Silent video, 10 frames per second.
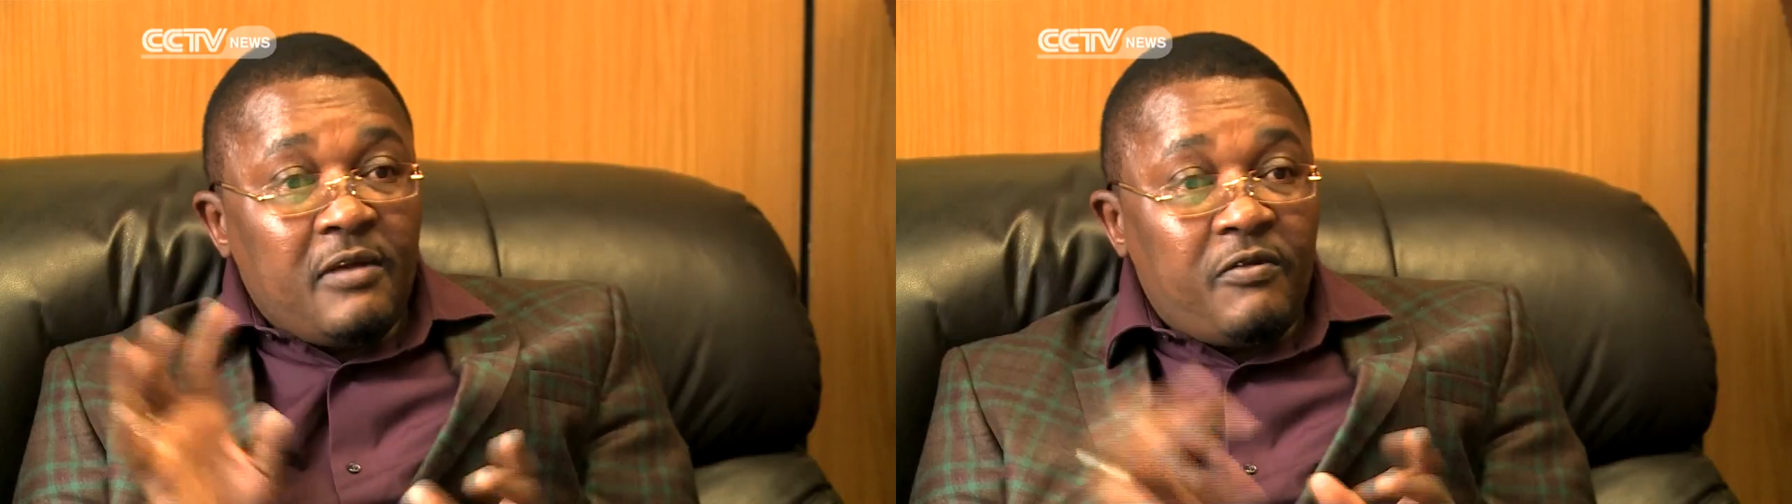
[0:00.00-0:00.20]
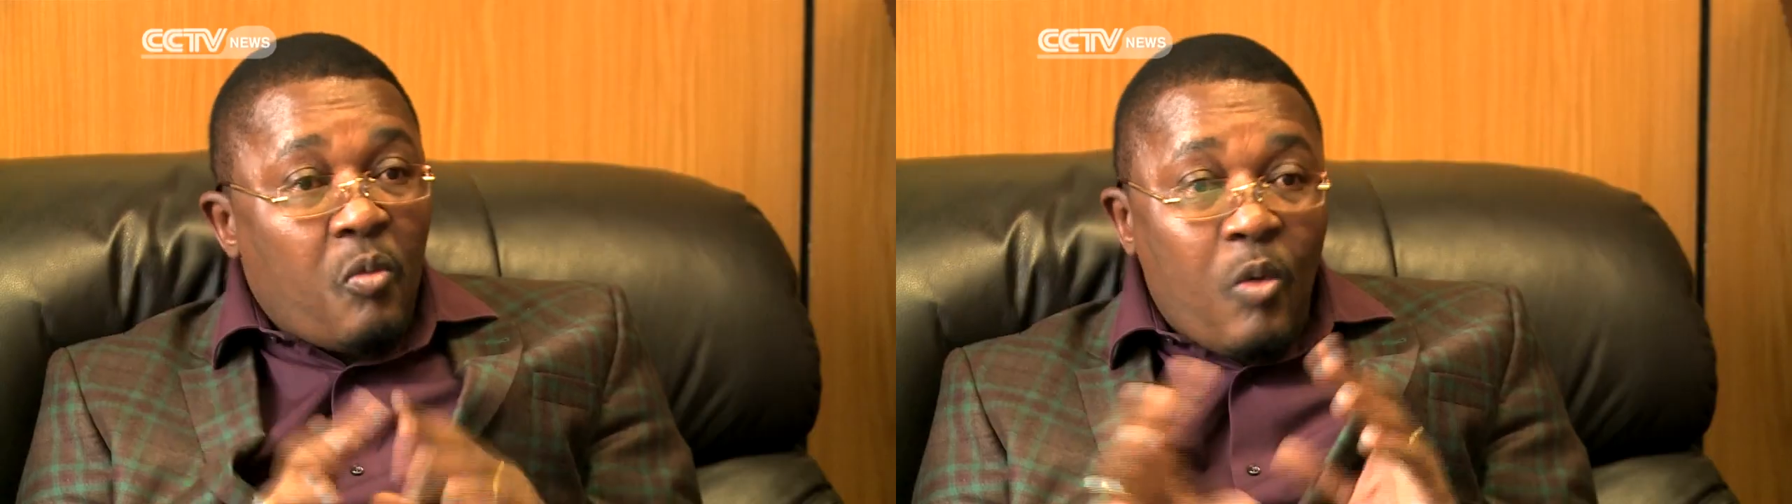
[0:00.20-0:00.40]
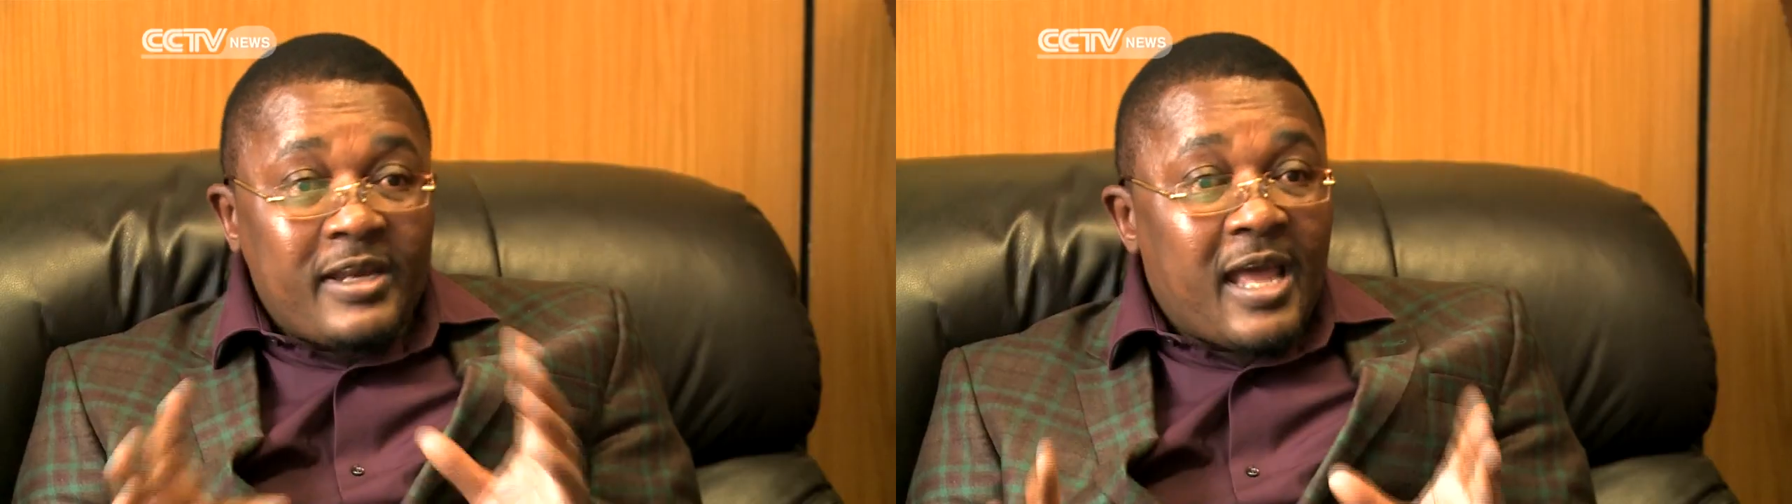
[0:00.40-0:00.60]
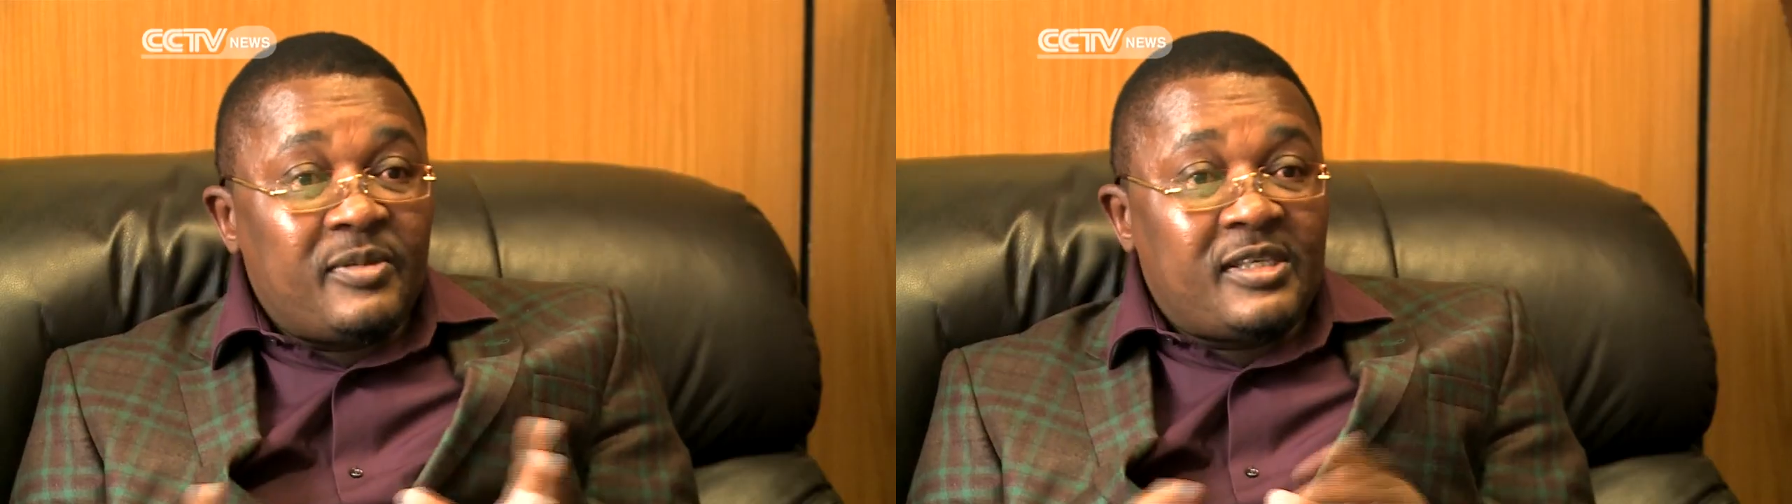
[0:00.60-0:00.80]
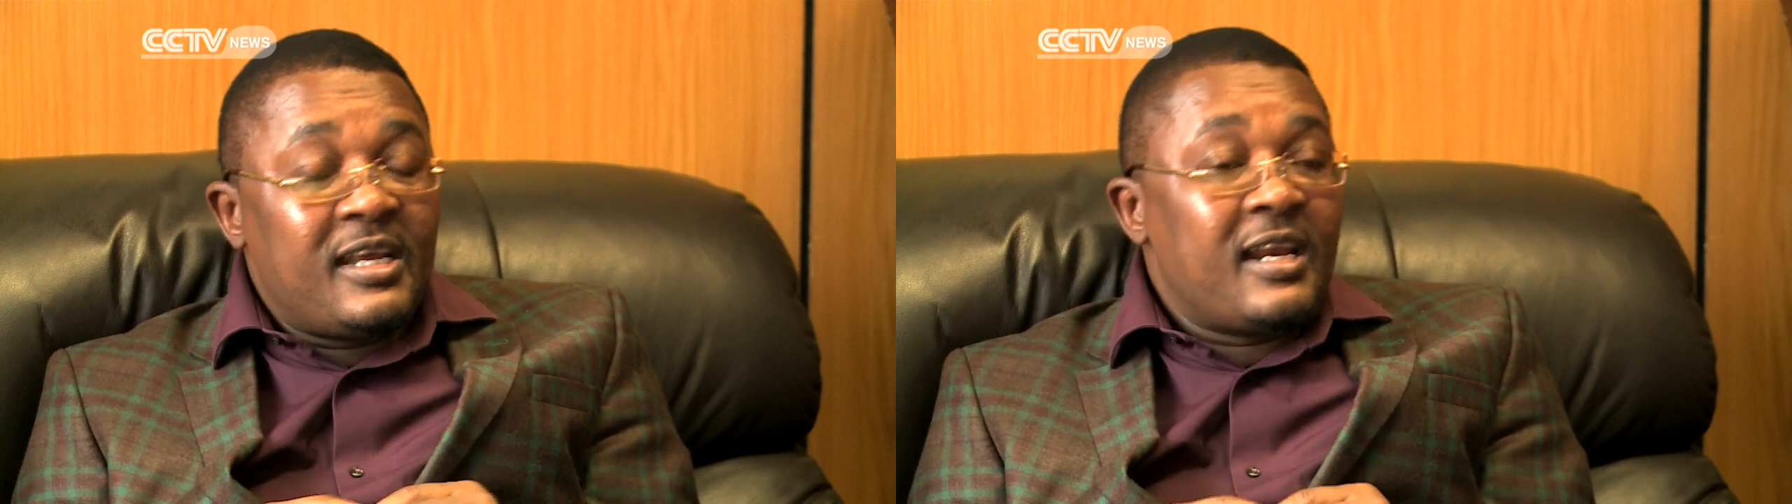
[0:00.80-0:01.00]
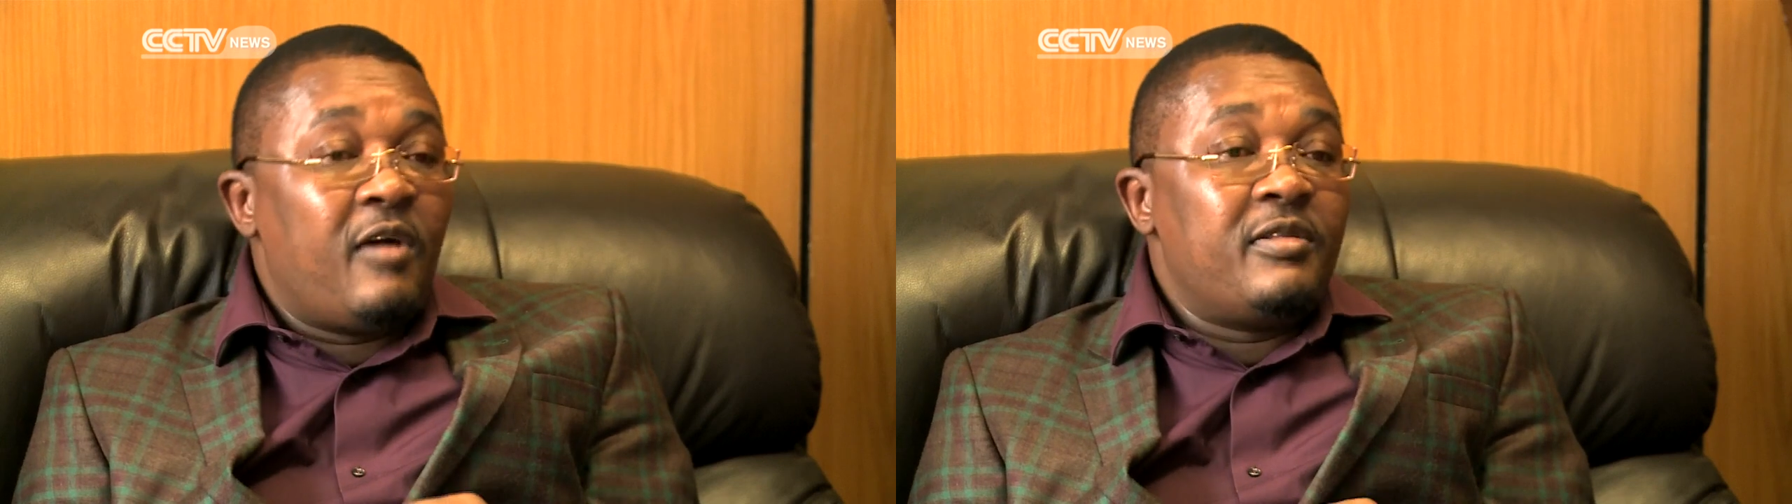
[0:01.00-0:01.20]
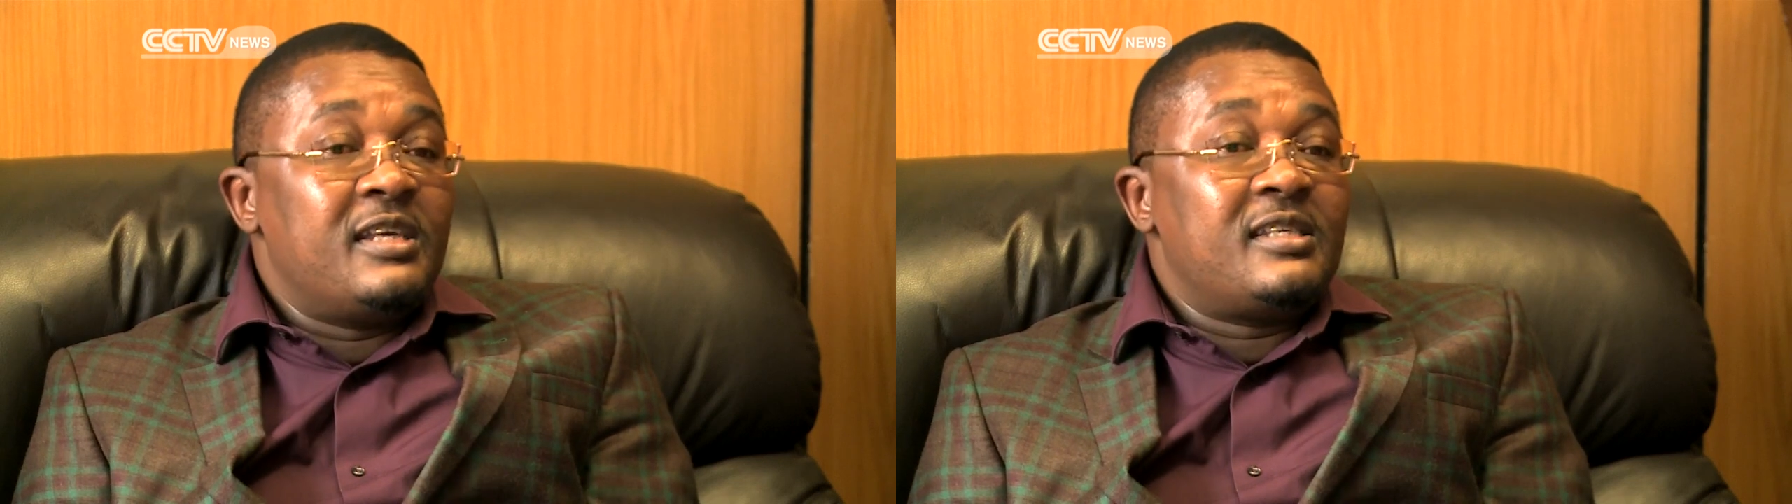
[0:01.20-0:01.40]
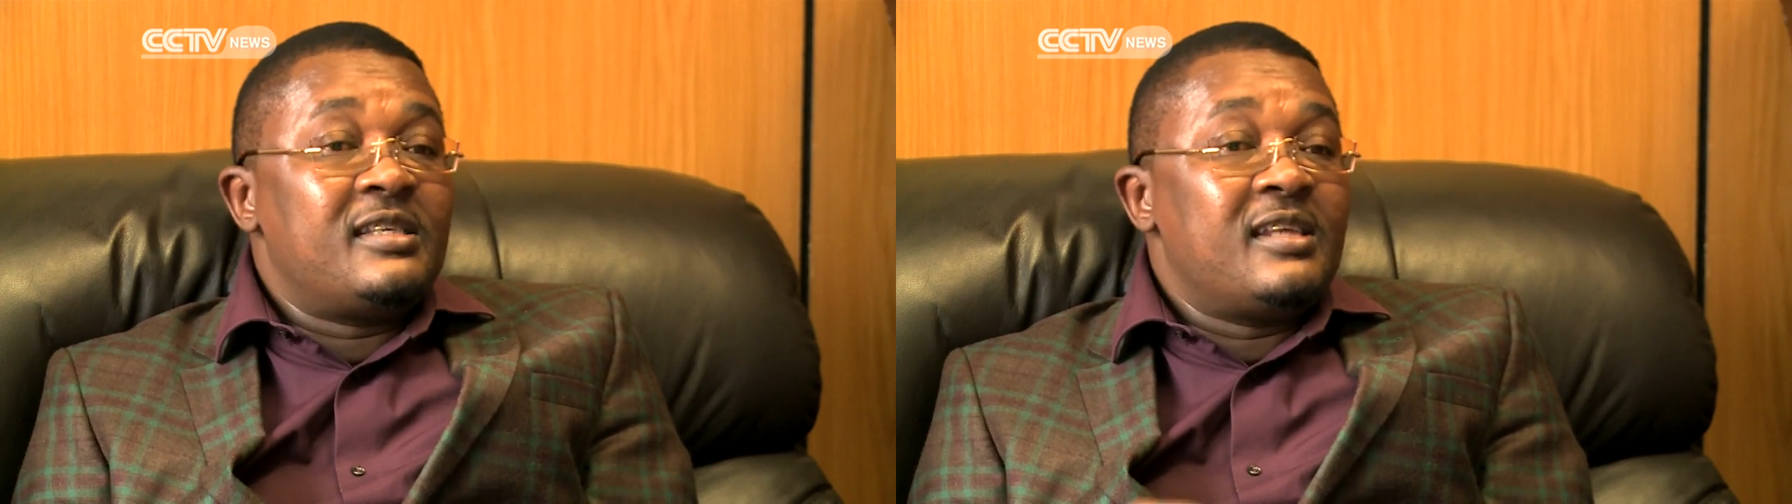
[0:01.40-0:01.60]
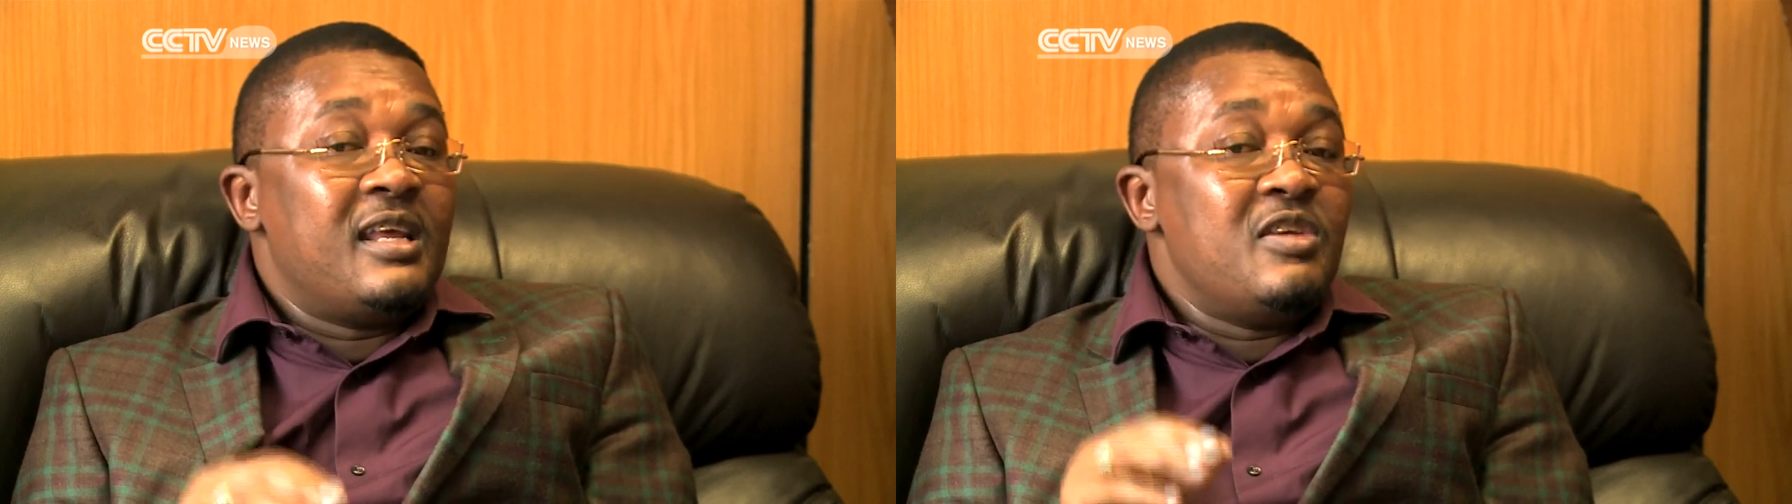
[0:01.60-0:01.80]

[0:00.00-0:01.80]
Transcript: from what I'm seeing now, there's